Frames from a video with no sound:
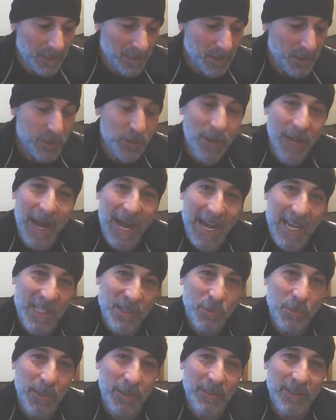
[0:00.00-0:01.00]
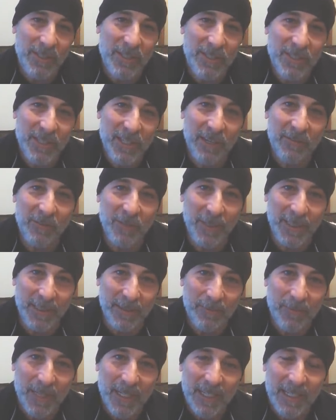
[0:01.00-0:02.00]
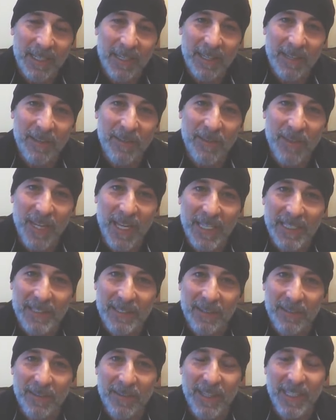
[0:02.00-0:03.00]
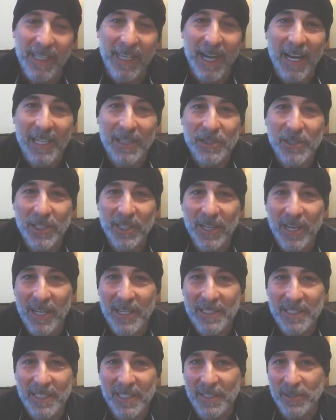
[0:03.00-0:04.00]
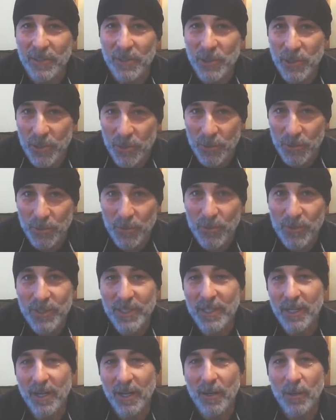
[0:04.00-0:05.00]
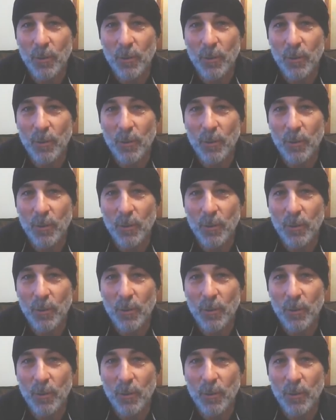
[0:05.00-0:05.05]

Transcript: So as we're discovering that the Ashkenazi Jews